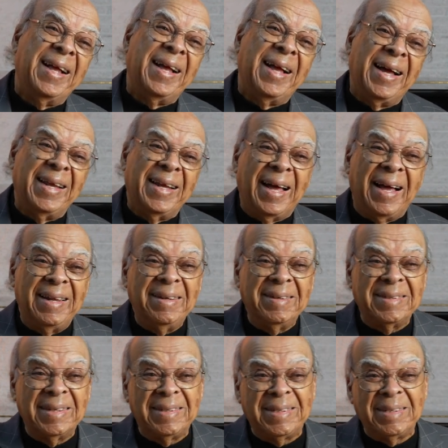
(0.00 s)
I, I,
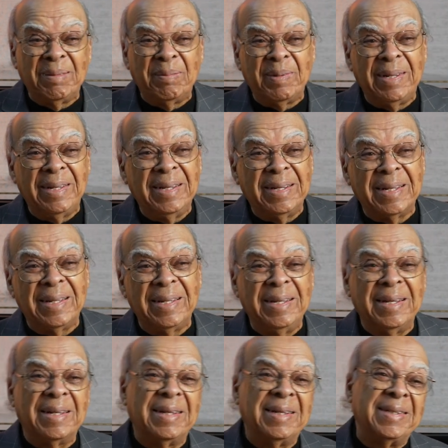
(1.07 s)
looked at some, look,
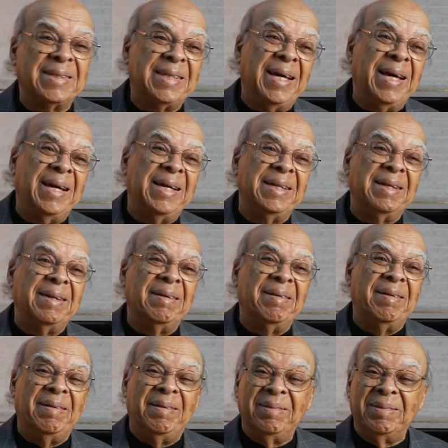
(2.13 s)
look at the sign uh,
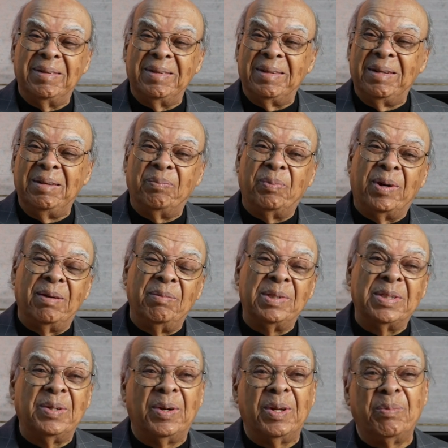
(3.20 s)
on the
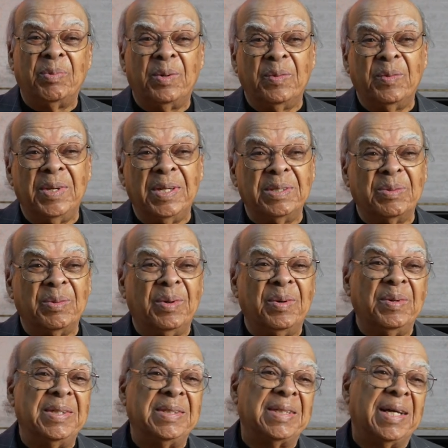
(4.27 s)
apartments going up on Riggs
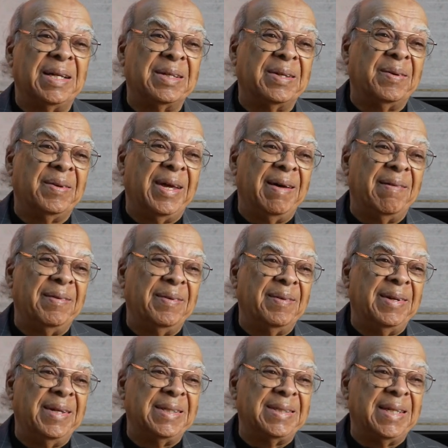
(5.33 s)
Road and South Dakota Avenue,
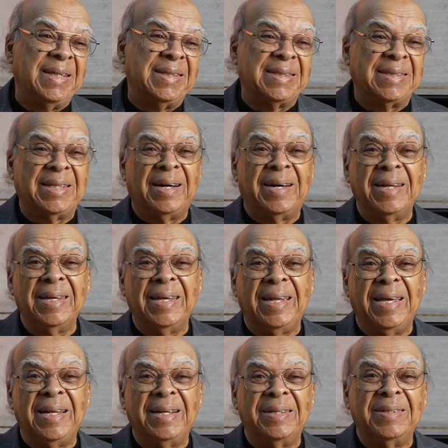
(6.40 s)
and they say it's starting at
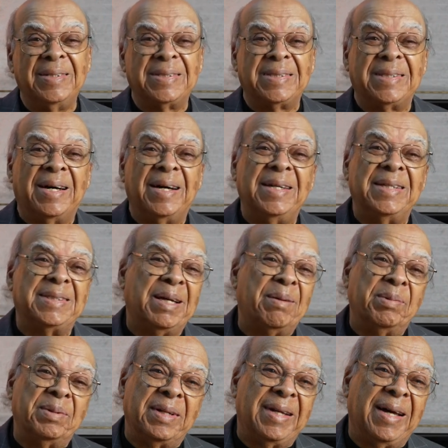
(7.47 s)
eight hundred, starting at
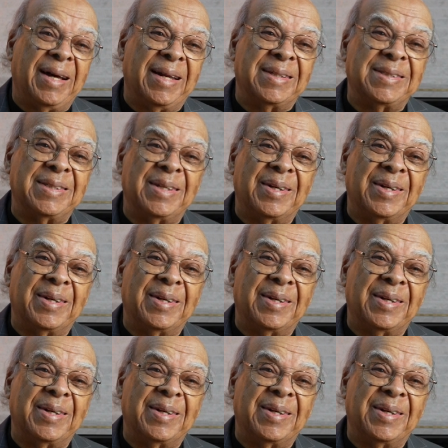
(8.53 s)
seven hundred dollars.